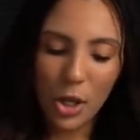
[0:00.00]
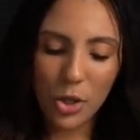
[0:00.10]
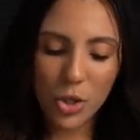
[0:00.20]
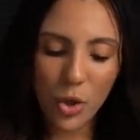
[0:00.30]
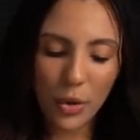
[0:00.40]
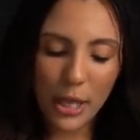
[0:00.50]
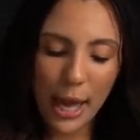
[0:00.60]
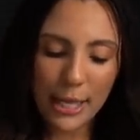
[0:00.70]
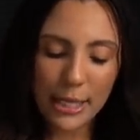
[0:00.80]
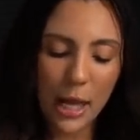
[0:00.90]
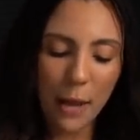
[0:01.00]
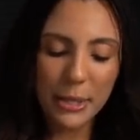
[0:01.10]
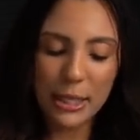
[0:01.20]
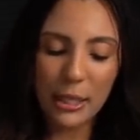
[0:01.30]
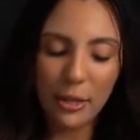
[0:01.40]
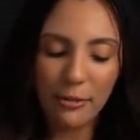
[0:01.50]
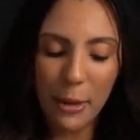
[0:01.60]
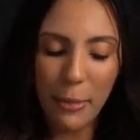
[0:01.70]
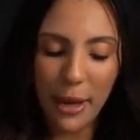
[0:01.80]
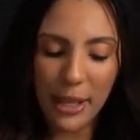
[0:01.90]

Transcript: So the Ace of Cups is clarified by